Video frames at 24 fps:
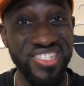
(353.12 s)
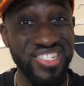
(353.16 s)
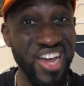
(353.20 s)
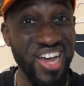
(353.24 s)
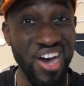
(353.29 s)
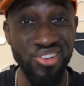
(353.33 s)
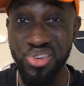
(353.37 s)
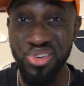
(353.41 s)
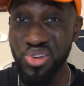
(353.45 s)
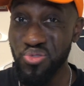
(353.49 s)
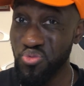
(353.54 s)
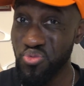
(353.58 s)

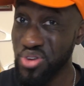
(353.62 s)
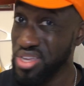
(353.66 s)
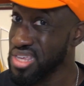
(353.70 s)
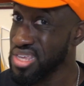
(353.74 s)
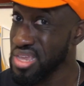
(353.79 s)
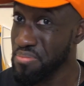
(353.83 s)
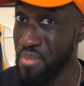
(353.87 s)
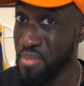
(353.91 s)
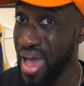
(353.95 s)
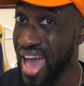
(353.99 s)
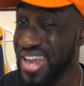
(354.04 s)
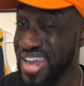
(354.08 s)
doesn't really
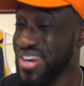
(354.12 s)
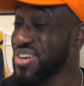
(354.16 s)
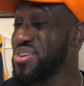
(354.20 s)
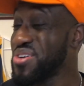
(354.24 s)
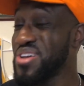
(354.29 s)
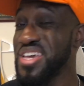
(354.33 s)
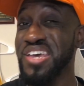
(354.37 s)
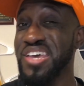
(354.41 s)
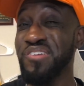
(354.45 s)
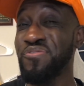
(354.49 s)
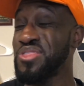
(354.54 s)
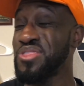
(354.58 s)
matter
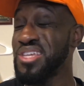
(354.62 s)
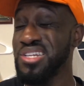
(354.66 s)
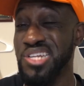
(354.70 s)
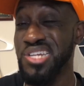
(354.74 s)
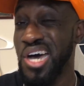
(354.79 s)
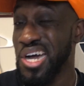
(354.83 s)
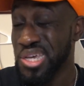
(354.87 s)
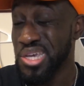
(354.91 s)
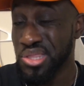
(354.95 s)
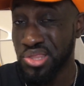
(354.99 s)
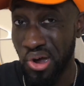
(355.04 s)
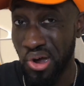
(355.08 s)
if the
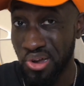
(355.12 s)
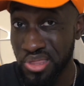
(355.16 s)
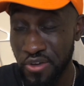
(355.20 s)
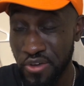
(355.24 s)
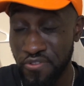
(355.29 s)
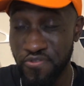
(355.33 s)
Nuggets are the